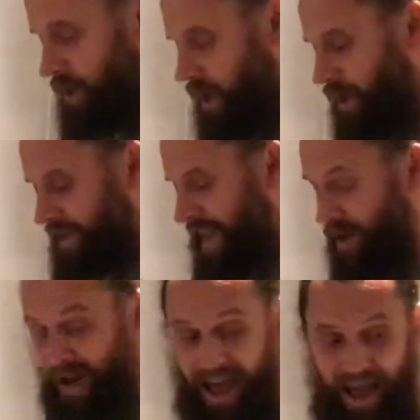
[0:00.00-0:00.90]
I can
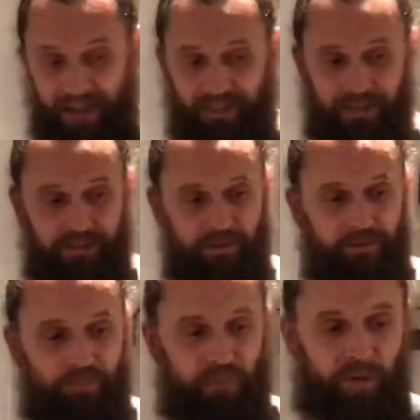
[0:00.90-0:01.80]
now add
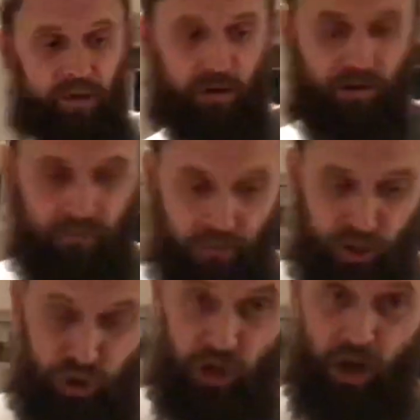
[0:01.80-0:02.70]
my
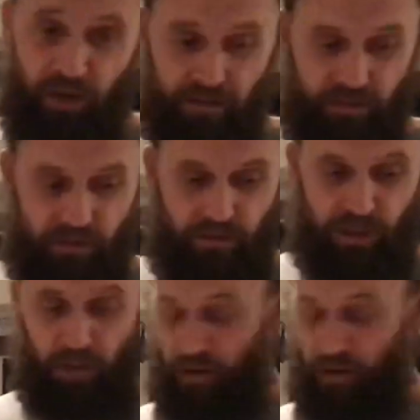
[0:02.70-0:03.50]
sugar, so